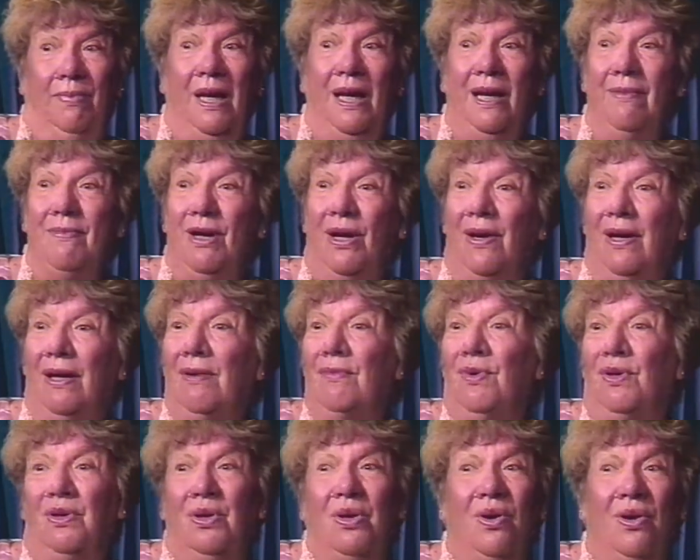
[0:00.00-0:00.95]
Pan
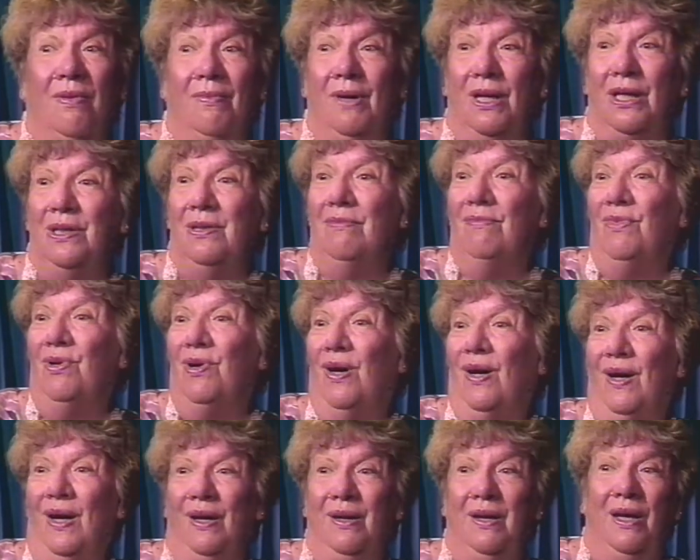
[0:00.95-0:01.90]
American would call me
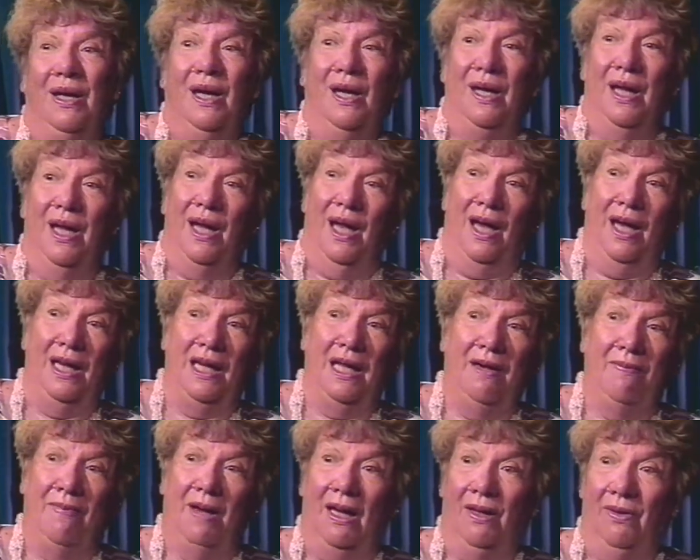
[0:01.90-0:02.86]
tomorrow, I'd
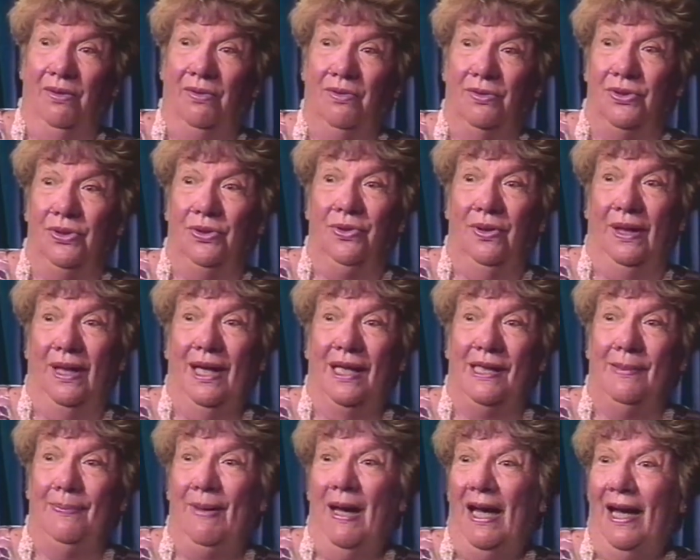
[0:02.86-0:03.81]
have my little
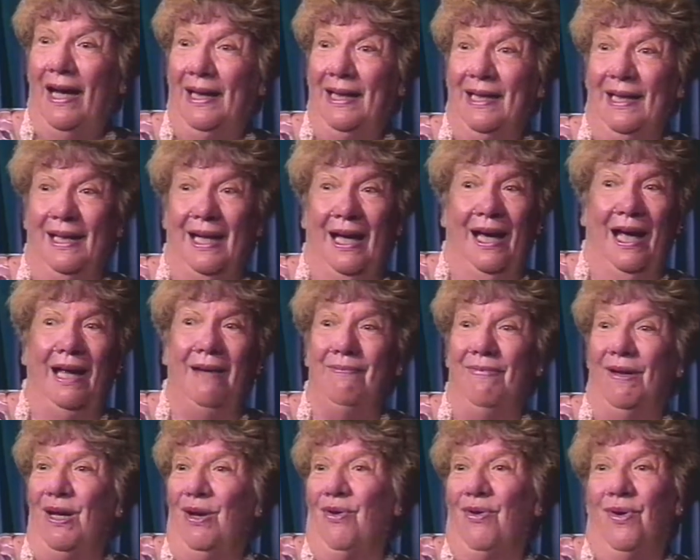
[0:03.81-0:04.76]
suitcase packed and
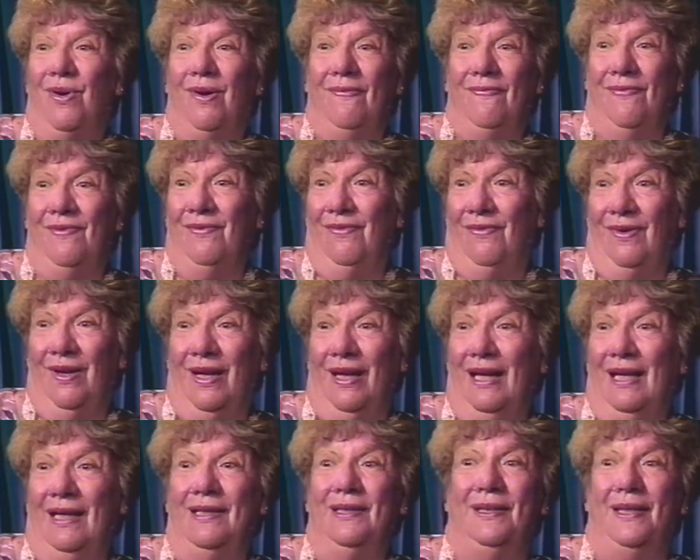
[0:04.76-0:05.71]
I'd be off and
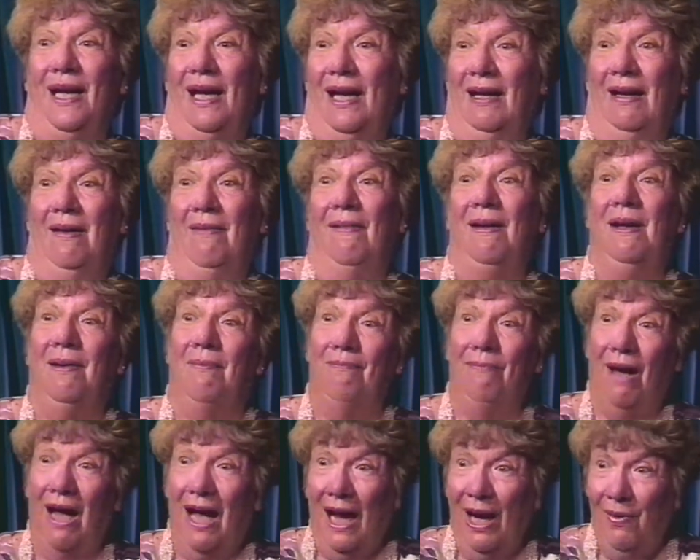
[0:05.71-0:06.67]
running and saying,
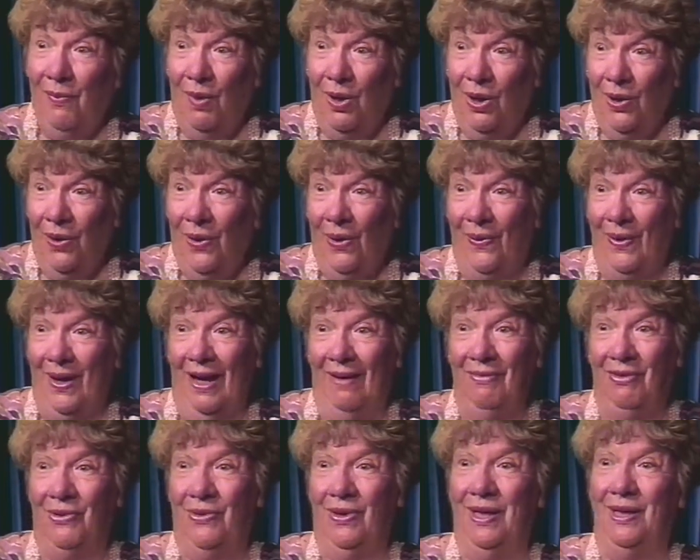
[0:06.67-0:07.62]
Bye, world.
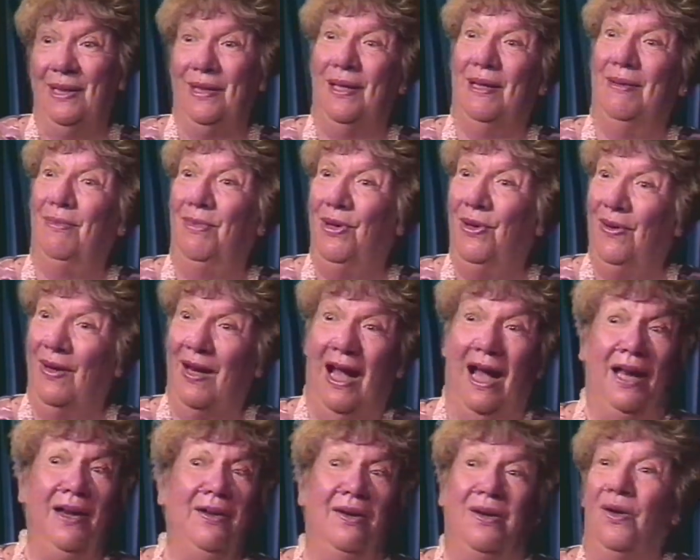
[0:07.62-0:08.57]
I'm going to the moon.
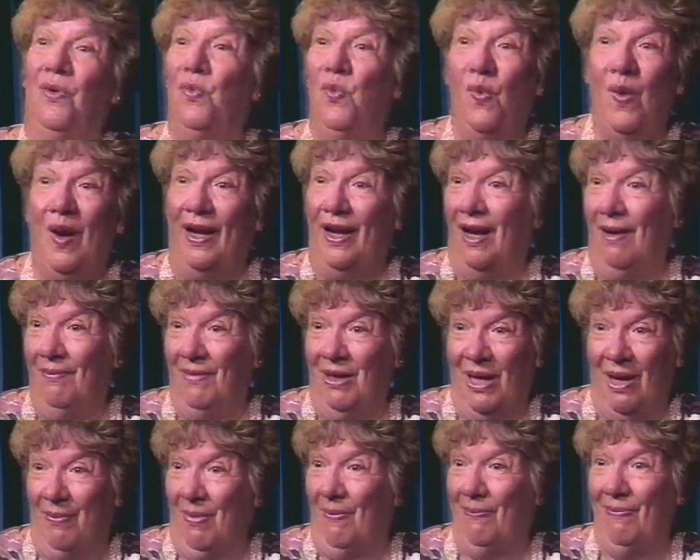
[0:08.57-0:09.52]
I don't know when I'm
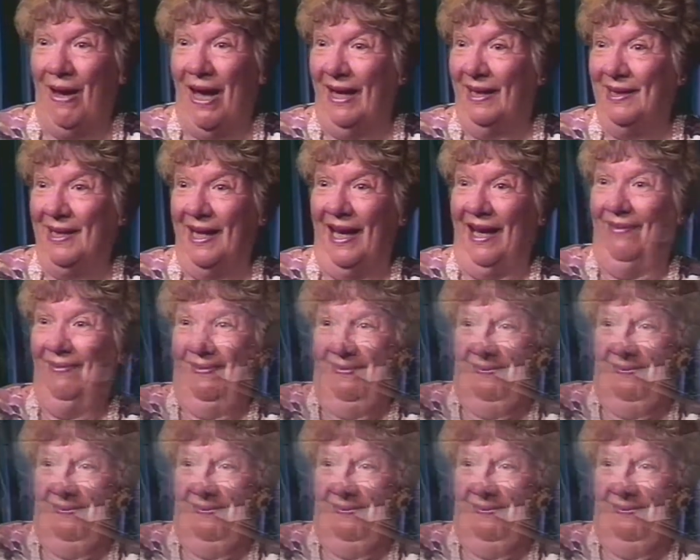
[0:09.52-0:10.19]
coming back down.